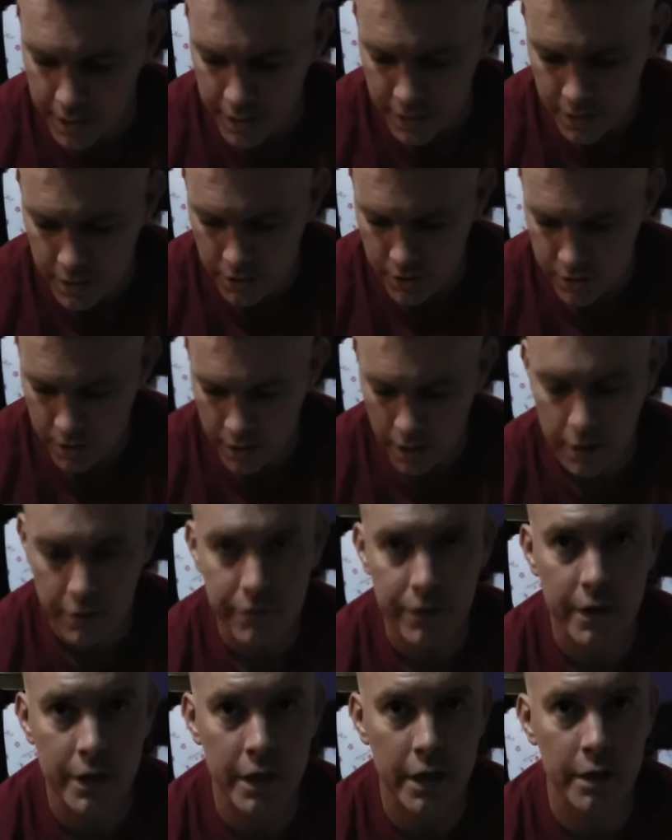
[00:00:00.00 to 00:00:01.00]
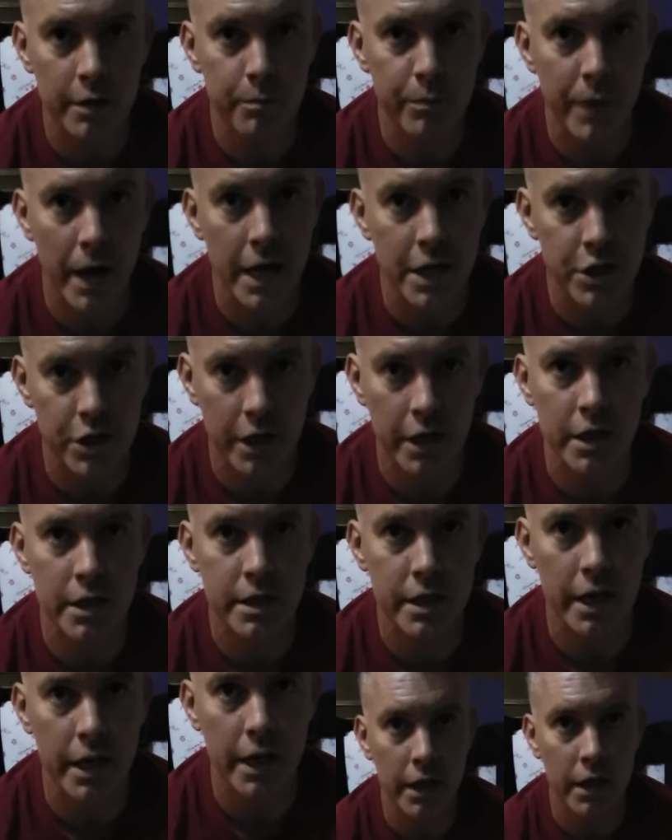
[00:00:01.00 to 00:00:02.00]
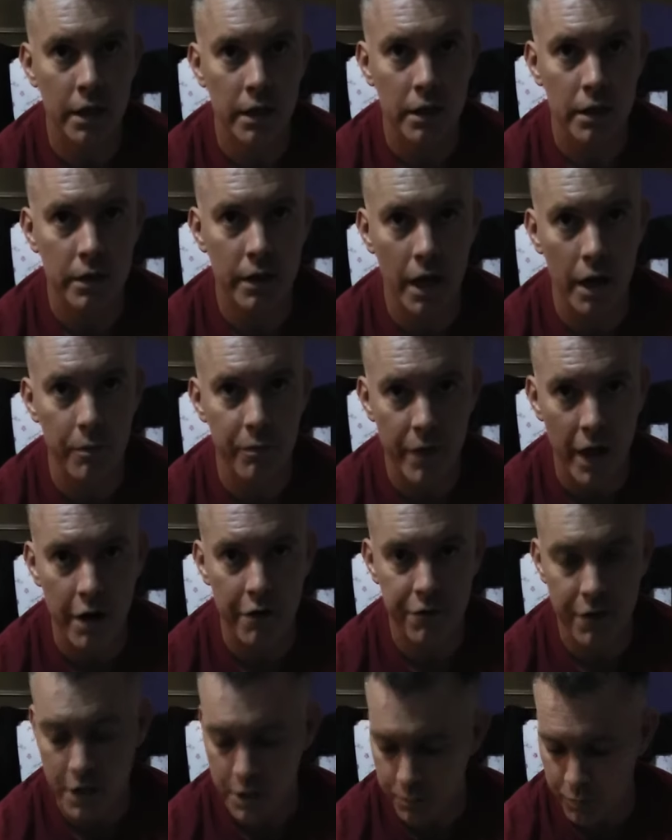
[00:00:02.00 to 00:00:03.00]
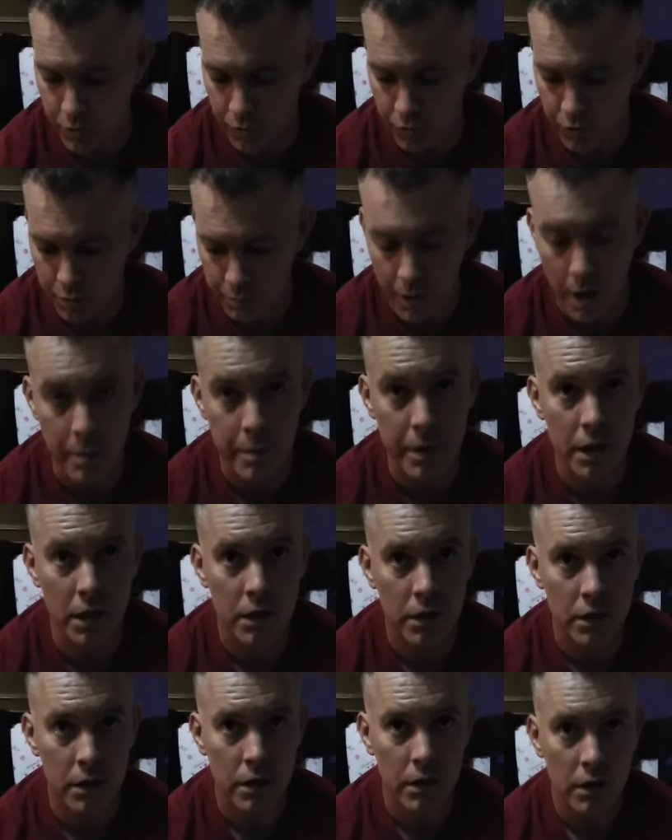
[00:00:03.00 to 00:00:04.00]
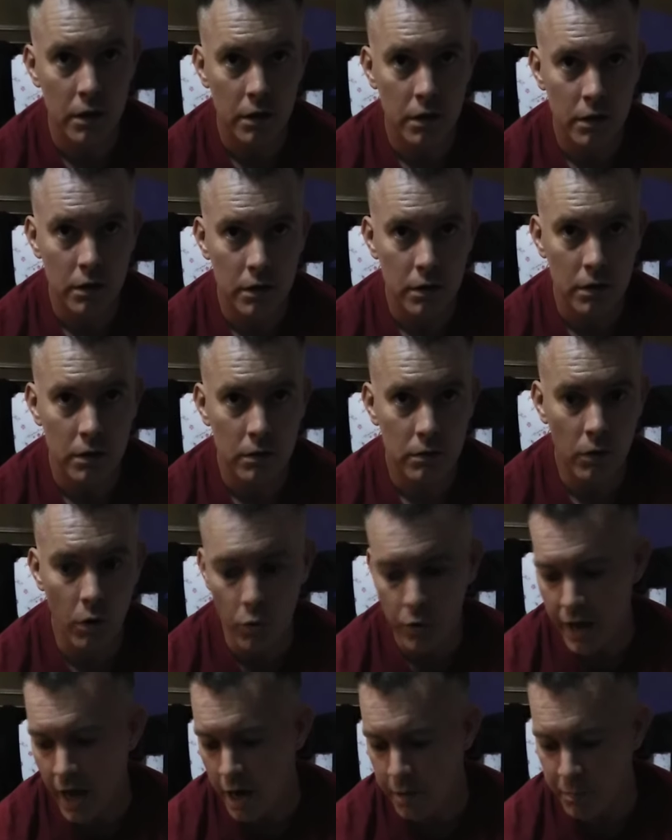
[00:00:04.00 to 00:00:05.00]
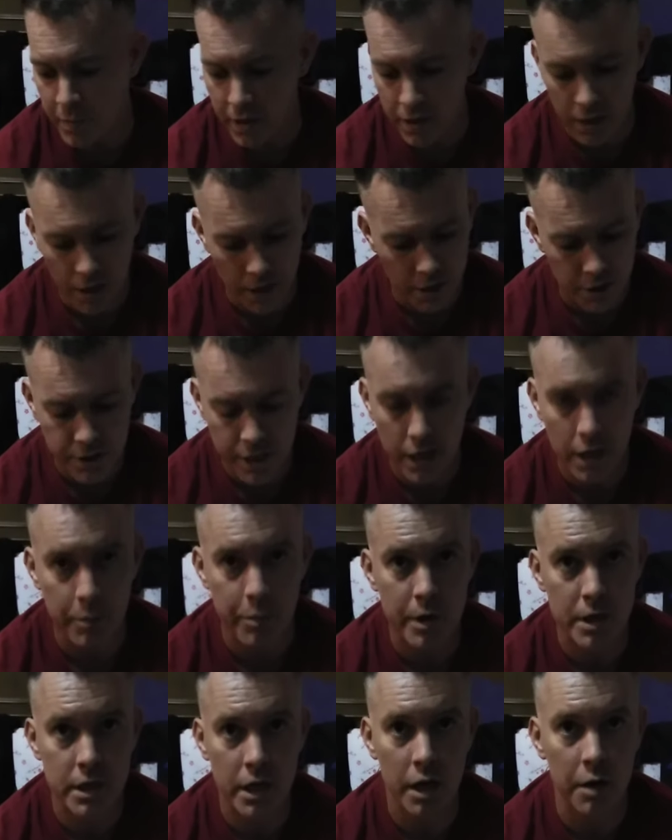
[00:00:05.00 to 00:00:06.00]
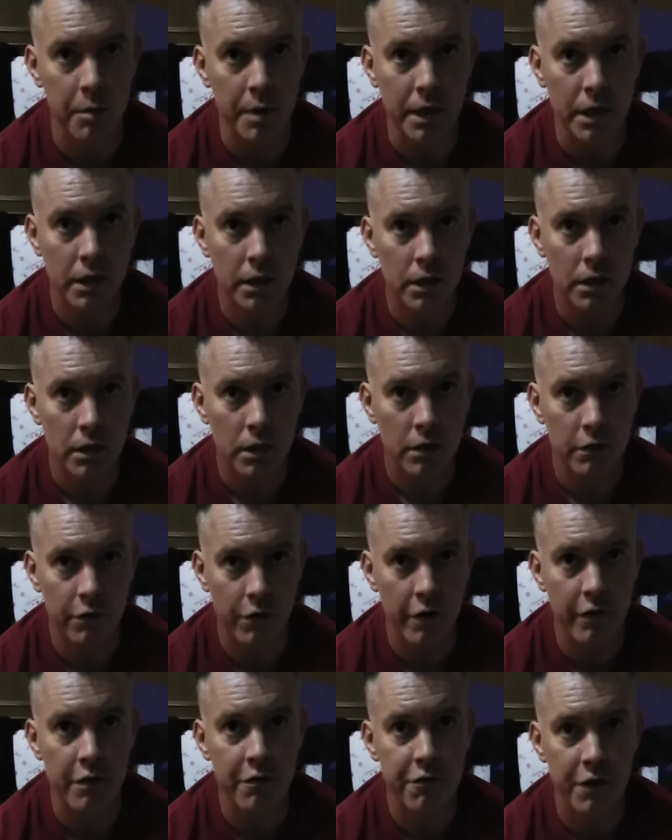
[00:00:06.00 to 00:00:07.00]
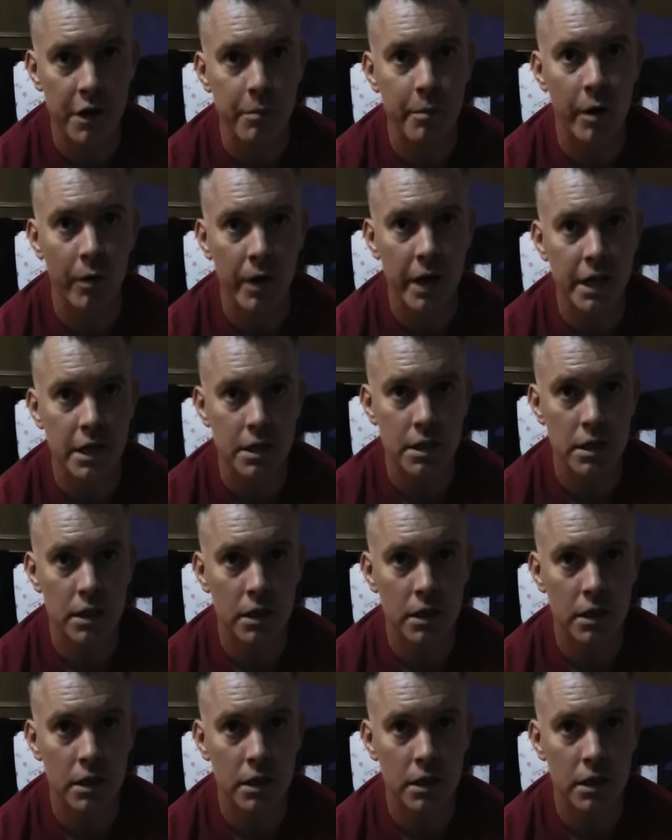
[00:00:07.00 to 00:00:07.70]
idiots on that fucking page are going to say? That that Facebook group I'm in. Who? All the admin. They're going to take the piss out of me for having female. Well, legs. they